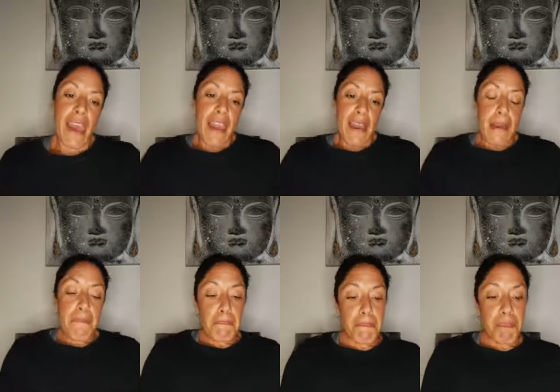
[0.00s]

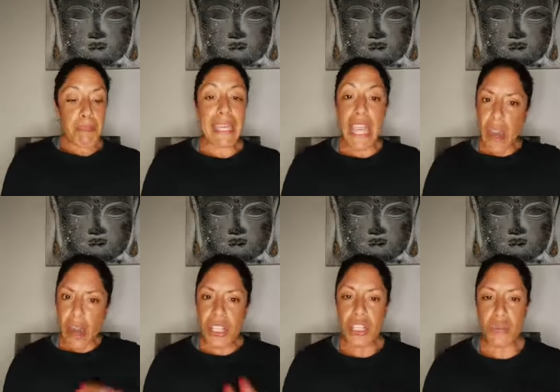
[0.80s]
Um, but yeah,
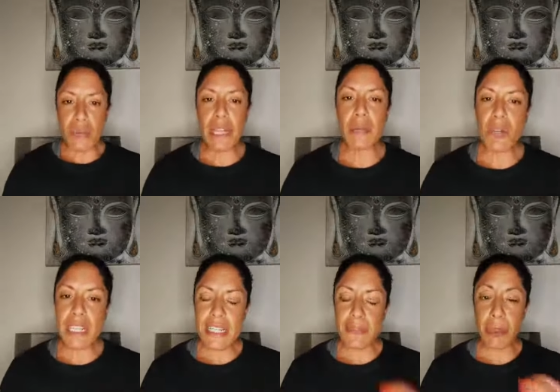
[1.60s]
I just really
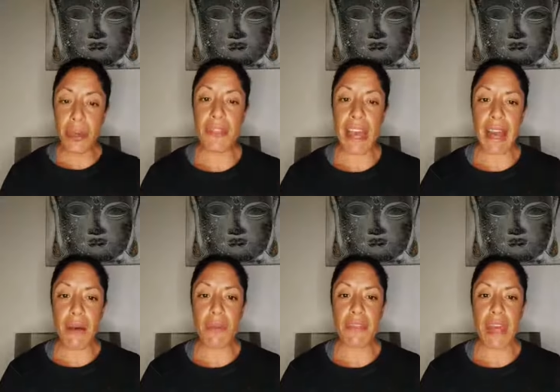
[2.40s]
wanted to put that
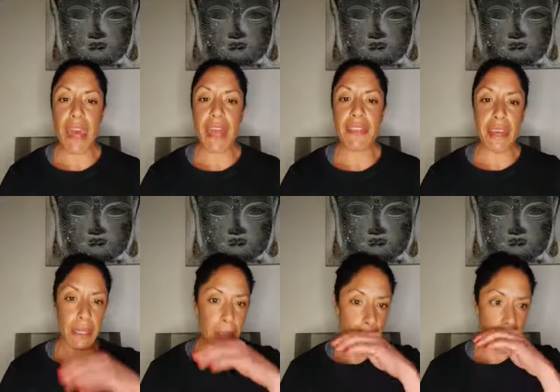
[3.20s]
out there
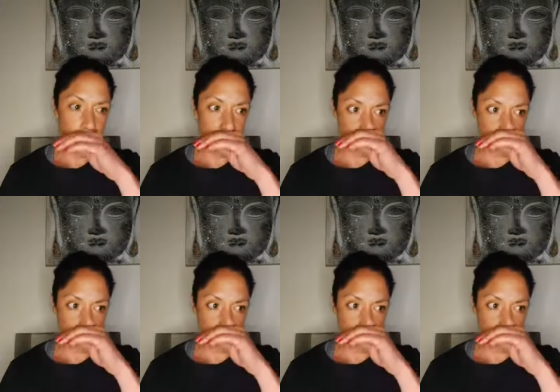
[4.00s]
that you know,